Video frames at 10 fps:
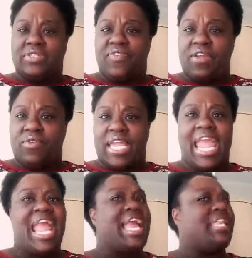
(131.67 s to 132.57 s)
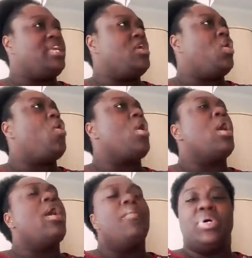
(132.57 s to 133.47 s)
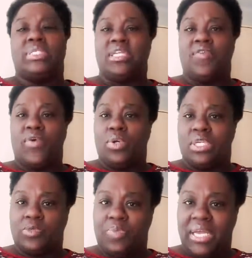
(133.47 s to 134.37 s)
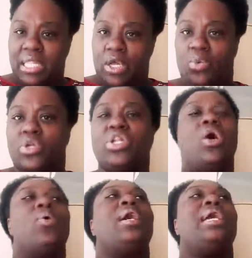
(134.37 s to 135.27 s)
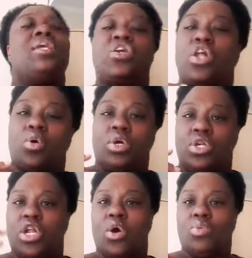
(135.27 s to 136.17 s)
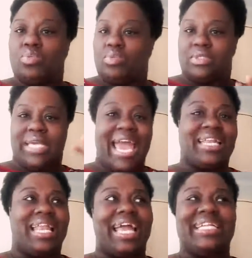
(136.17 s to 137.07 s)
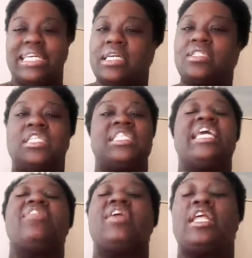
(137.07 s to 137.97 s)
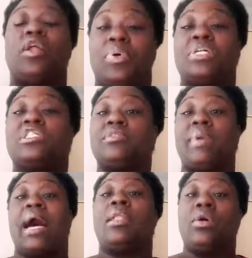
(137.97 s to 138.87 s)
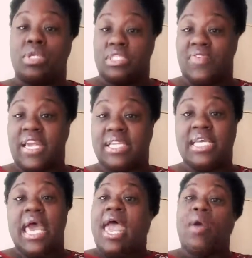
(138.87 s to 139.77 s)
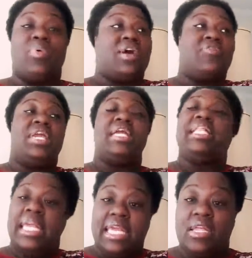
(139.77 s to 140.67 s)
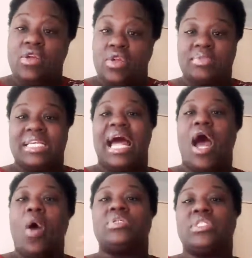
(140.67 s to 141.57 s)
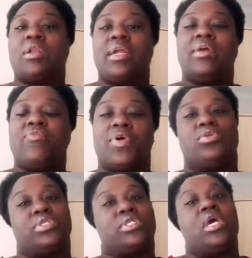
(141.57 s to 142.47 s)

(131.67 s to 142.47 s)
favorite candy or put stuff on his pillow, you know, you know, you know, kind of like dinners, just anything that'll put a smile on his face. And whatever he needed, you know what I'm saying? I always thought of him first.